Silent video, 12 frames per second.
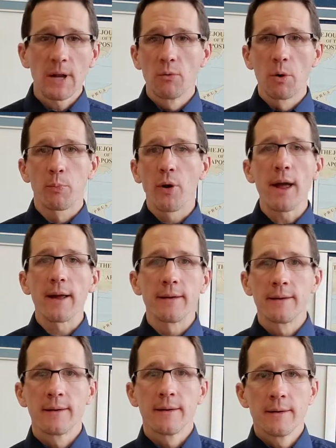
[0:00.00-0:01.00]
Well, pray.
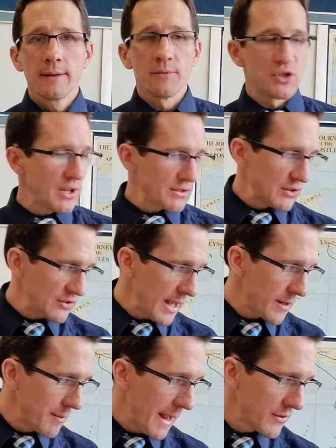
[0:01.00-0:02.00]
Jesus
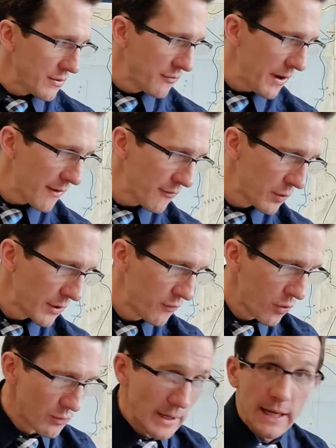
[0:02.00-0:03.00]
said in Matthew
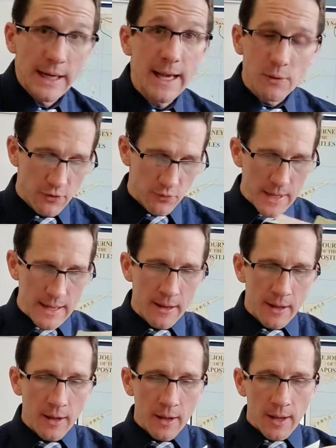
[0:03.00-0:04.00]
5:44, read it again with
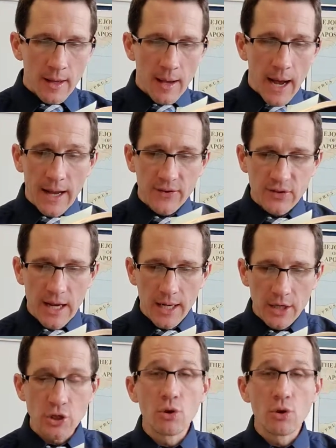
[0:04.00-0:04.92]
me, I say to